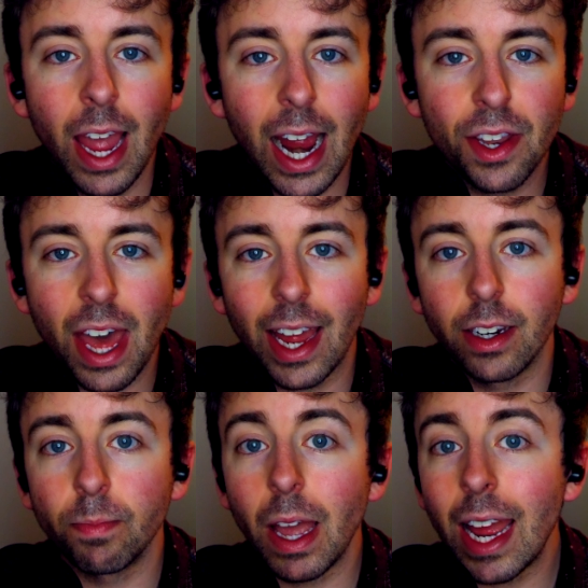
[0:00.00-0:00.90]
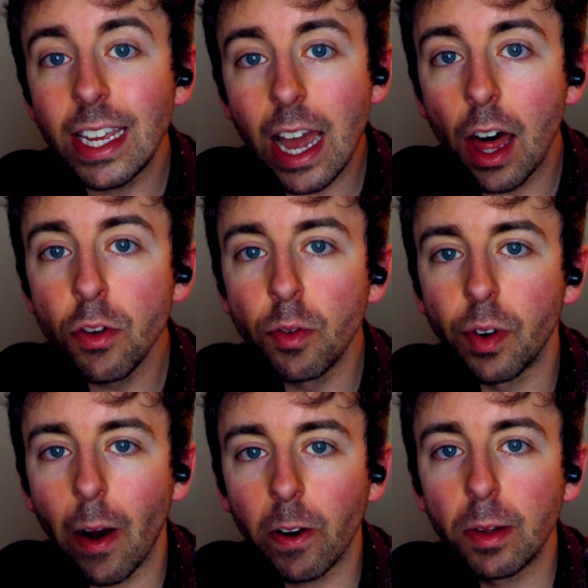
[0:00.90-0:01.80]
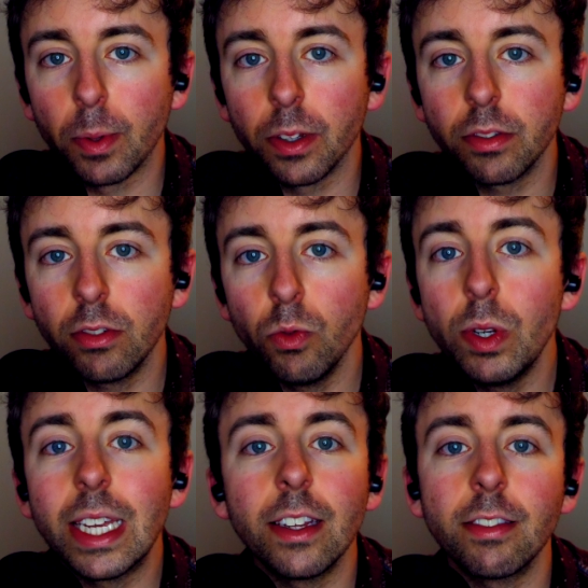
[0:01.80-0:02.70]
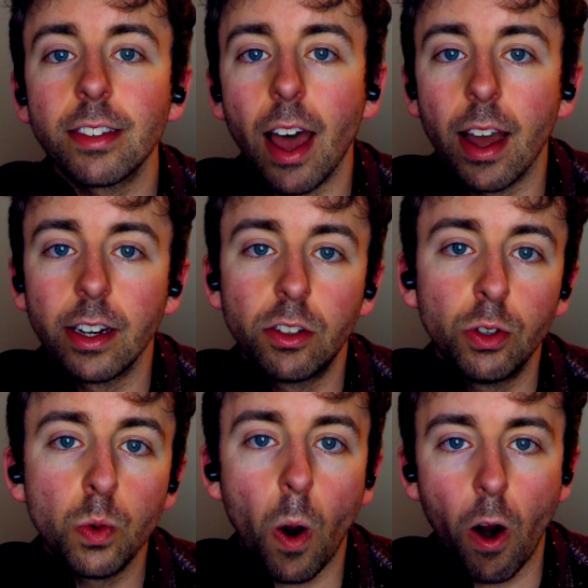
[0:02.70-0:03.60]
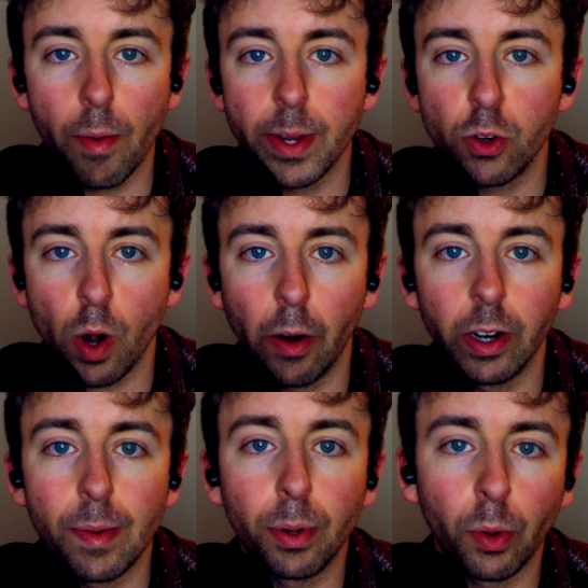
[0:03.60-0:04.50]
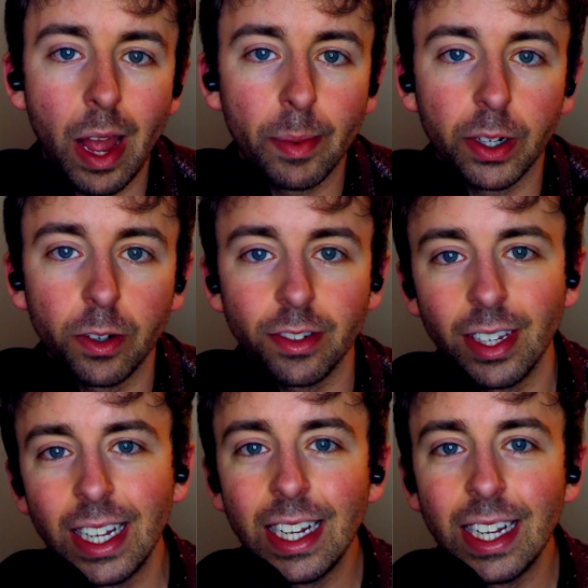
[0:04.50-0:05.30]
and then any other variables we can assign to arbitrary parameters.